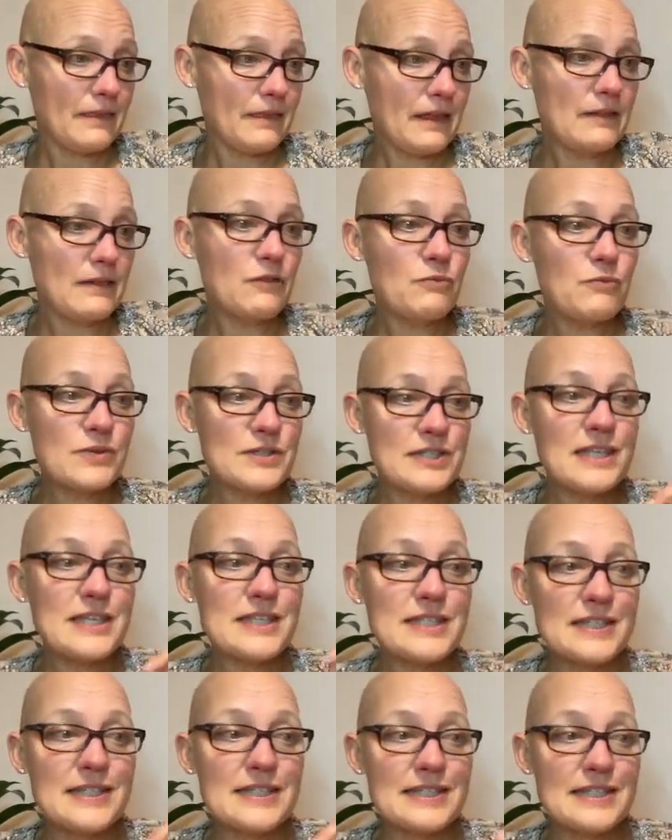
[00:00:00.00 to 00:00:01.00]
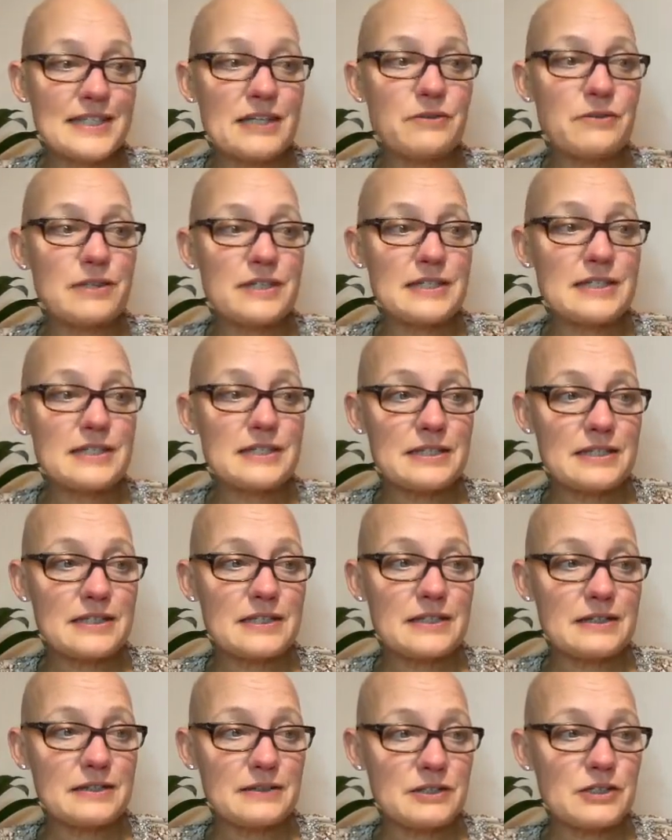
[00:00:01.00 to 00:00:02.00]
And the resistance here is
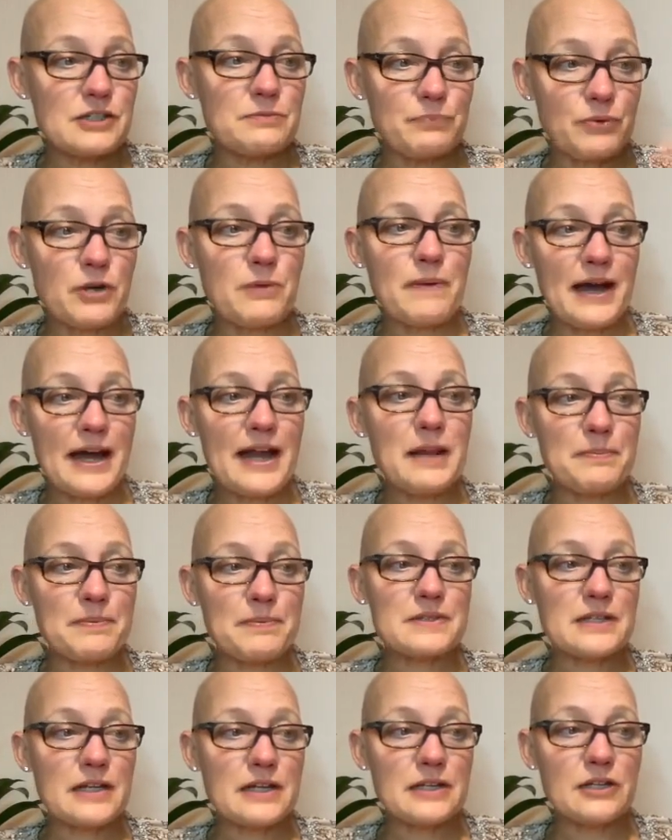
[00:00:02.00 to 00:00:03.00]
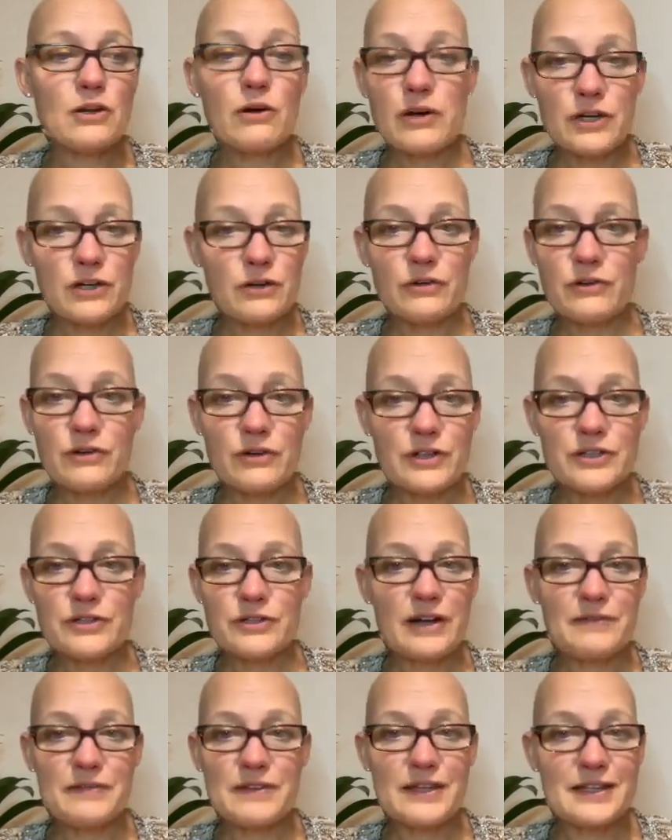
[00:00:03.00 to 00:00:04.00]
just putting my hand up and saying, "No, I don't. I don't
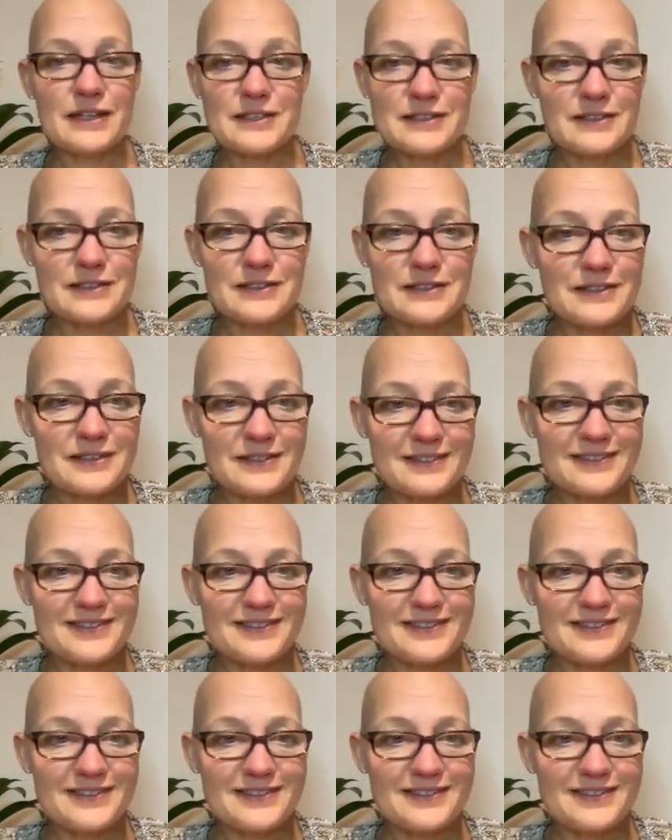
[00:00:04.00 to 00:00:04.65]
have the answers."